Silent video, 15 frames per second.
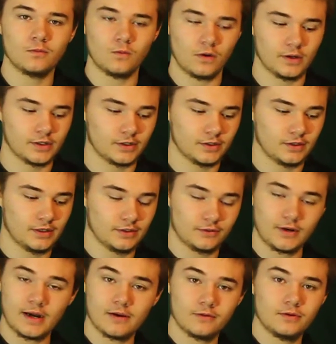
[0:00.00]
water, and
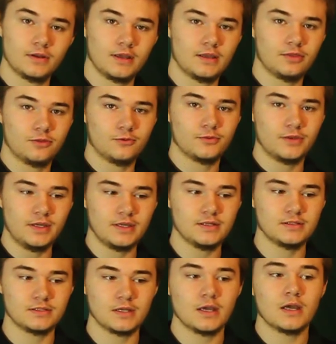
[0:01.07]
ground, and through
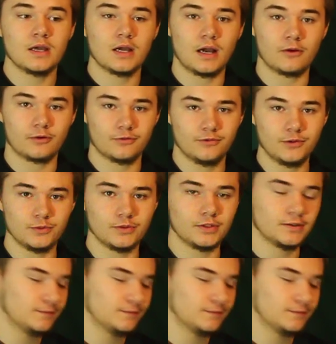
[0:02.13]
these, our food.